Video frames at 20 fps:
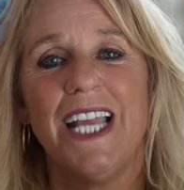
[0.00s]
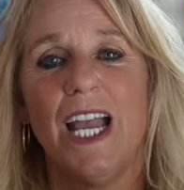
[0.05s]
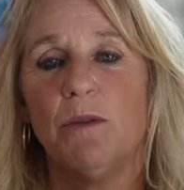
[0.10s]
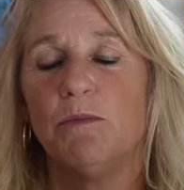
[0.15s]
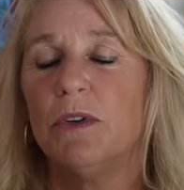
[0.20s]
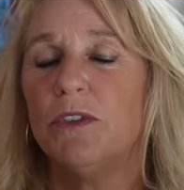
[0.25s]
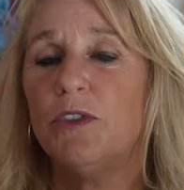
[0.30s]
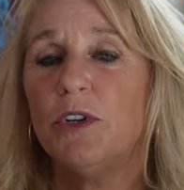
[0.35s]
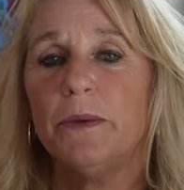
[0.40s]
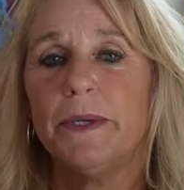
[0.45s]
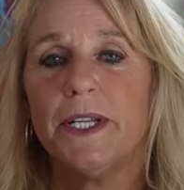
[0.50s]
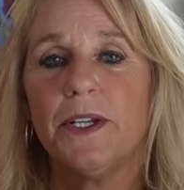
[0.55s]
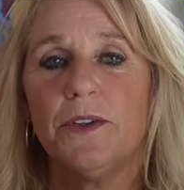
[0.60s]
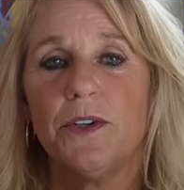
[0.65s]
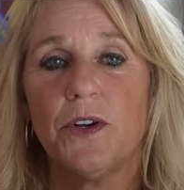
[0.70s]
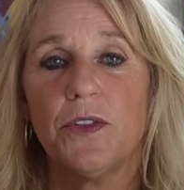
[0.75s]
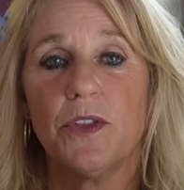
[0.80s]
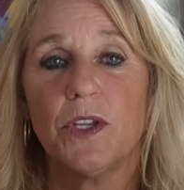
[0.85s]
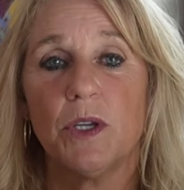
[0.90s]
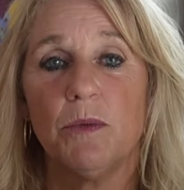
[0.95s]
before we go
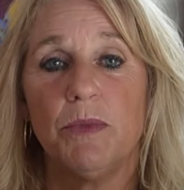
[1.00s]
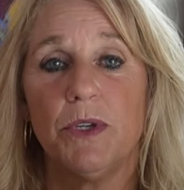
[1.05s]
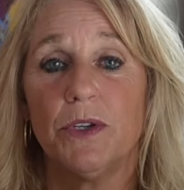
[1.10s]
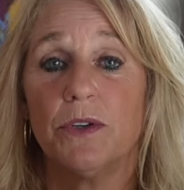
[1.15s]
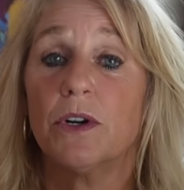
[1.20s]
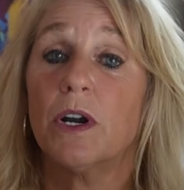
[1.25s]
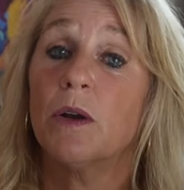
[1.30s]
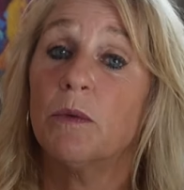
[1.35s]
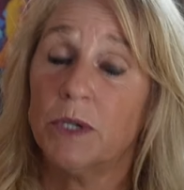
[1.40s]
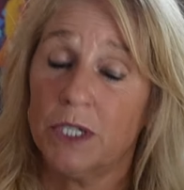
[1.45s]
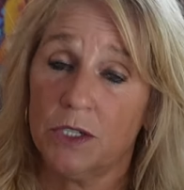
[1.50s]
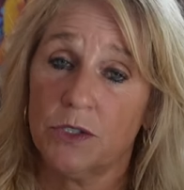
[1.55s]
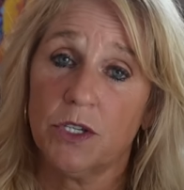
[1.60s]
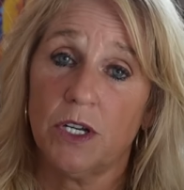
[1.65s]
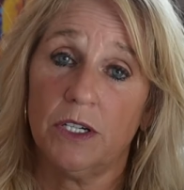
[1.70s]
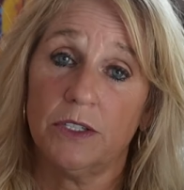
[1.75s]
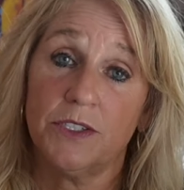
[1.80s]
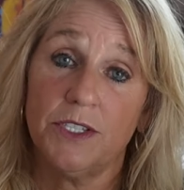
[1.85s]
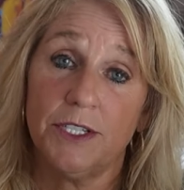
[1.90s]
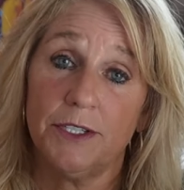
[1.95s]
to the computer, I want to
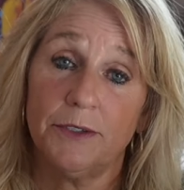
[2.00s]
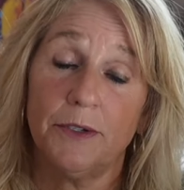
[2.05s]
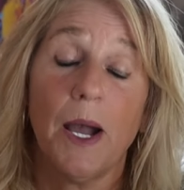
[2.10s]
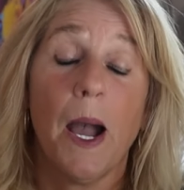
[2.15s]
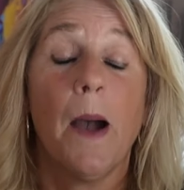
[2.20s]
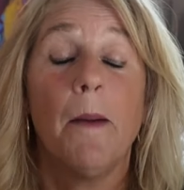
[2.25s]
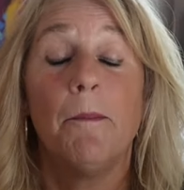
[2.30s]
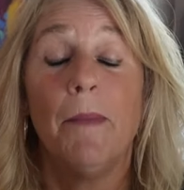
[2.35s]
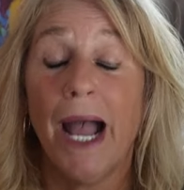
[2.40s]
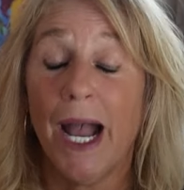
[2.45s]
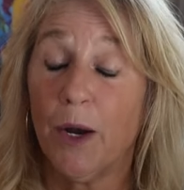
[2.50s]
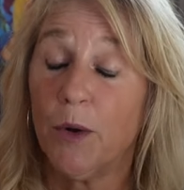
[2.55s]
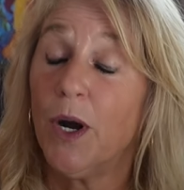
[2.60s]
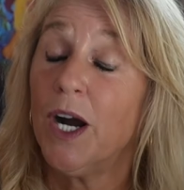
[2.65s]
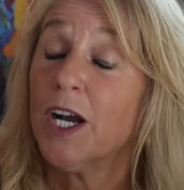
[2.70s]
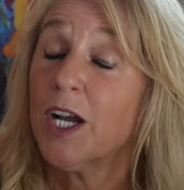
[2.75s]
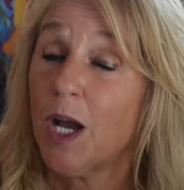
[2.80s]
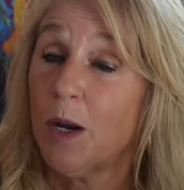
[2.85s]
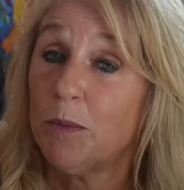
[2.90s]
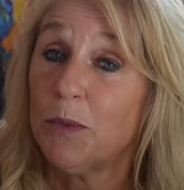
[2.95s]
talk to you about
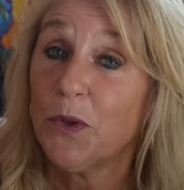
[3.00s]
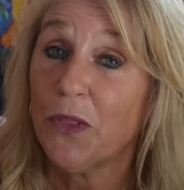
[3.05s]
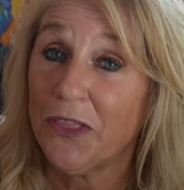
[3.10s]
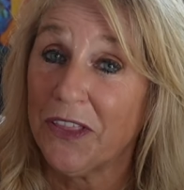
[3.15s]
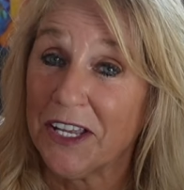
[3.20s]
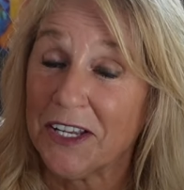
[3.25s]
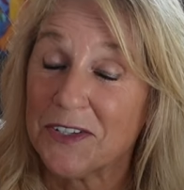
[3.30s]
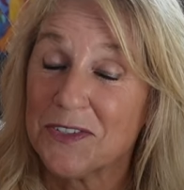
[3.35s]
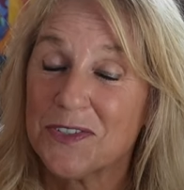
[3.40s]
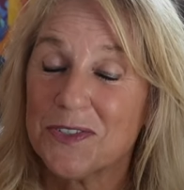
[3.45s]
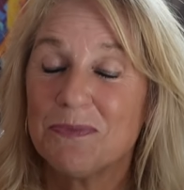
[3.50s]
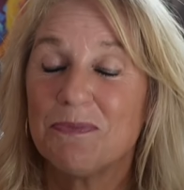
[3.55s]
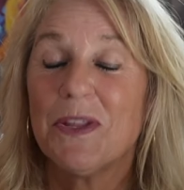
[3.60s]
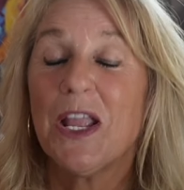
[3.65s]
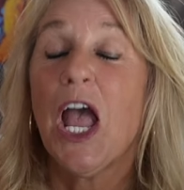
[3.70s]
a couple things.